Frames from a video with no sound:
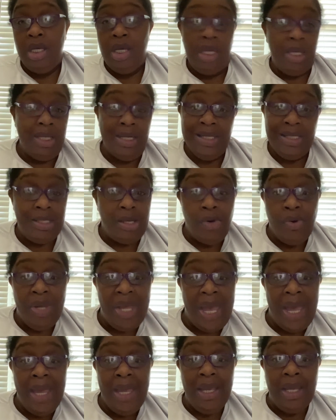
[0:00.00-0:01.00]
It is
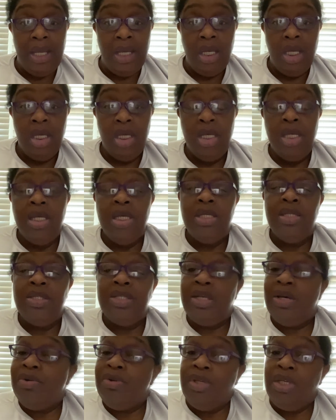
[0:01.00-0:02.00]
okay.
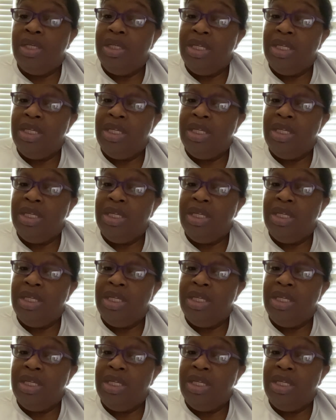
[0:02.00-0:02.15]
So